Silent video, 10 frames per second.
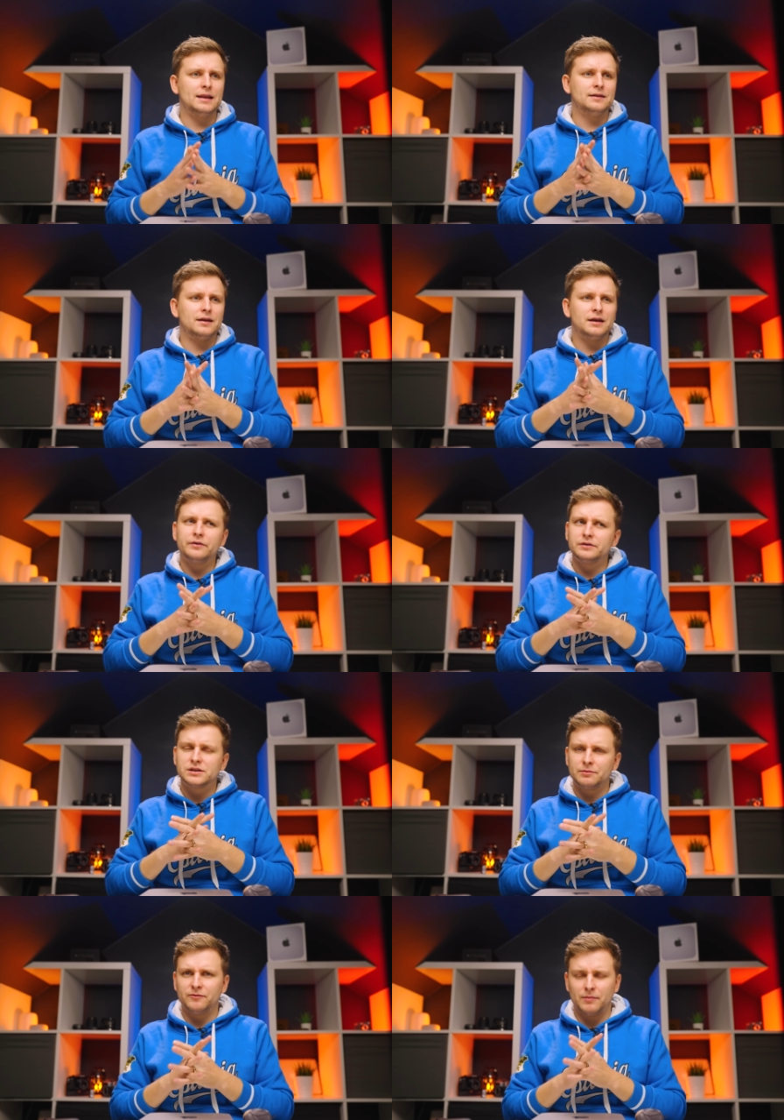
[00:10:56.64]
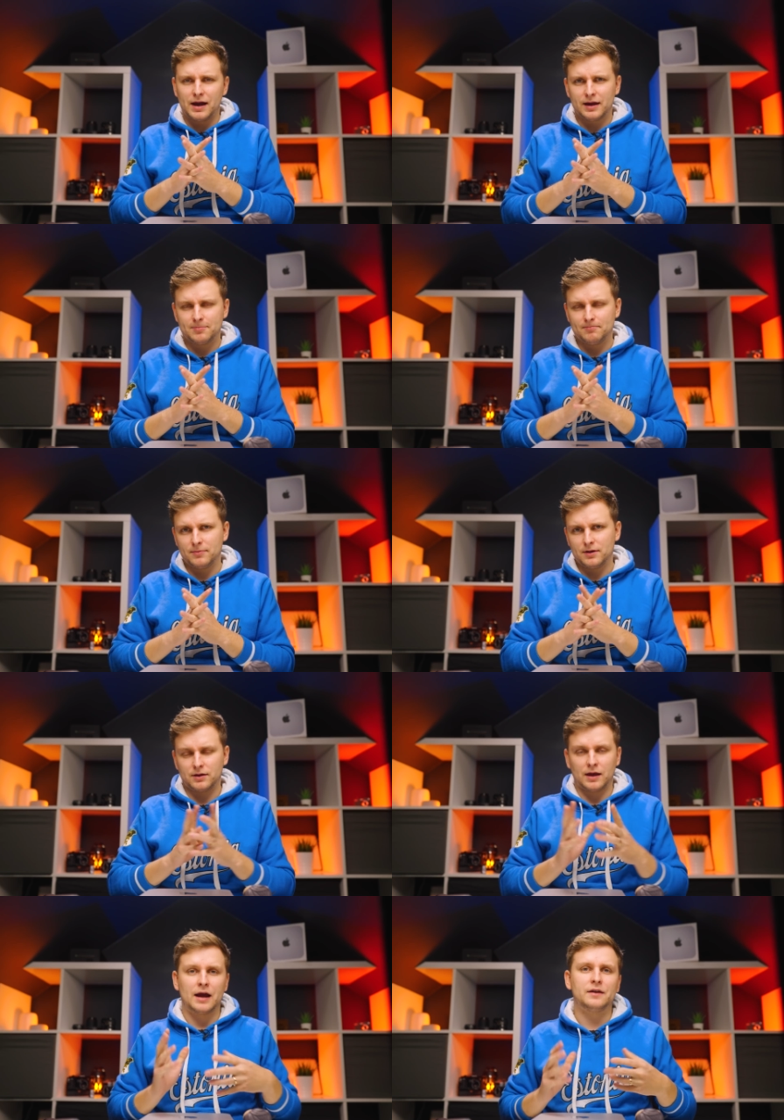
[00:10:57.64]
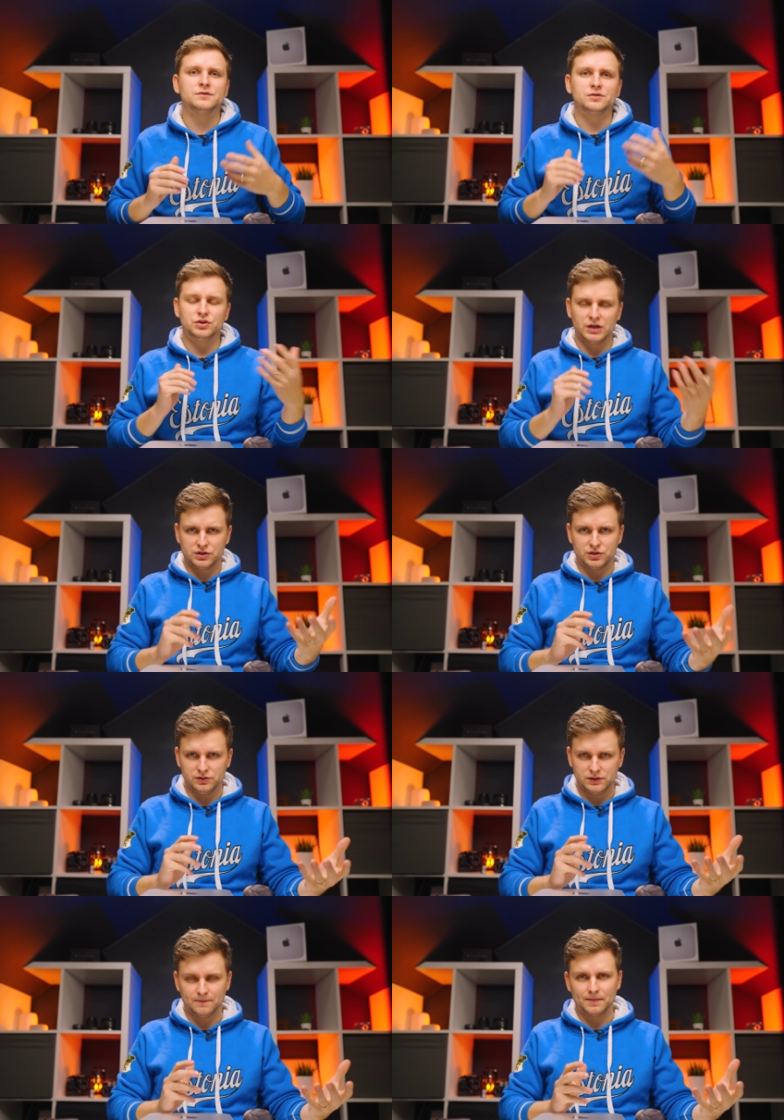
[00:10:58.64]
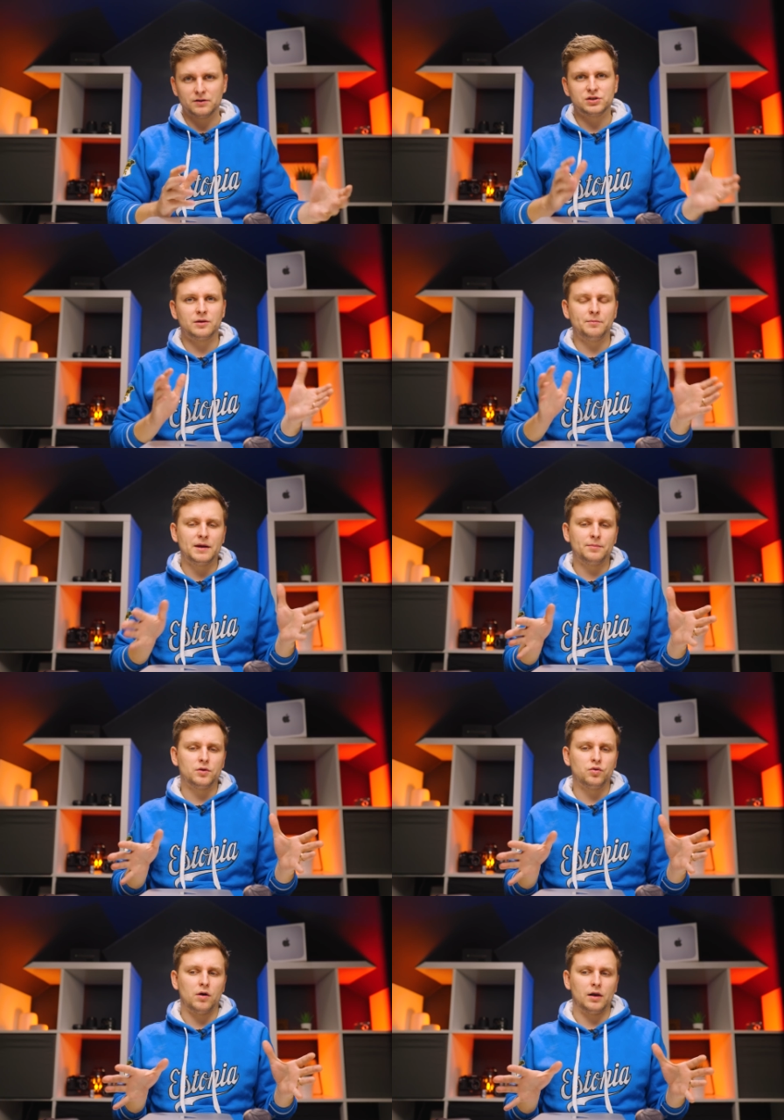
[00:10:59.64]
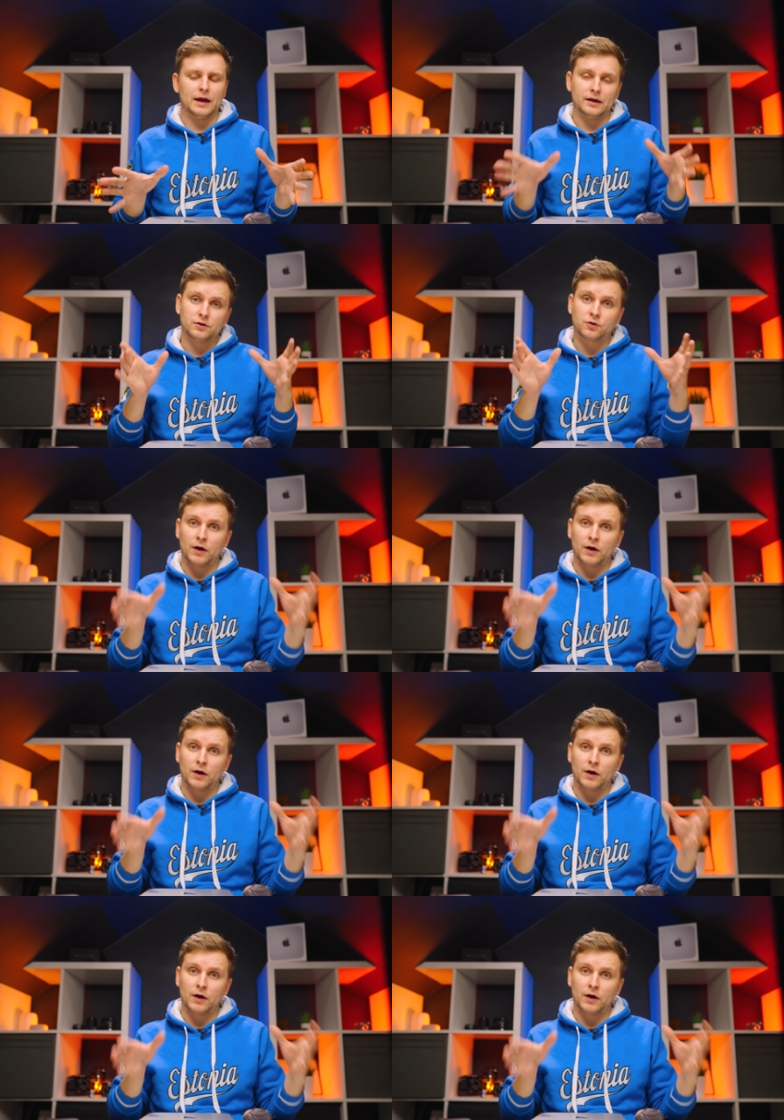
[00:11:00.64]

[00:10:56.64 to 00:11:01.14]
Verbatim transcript: And here are some of my kind of suggestions. There are some people who are like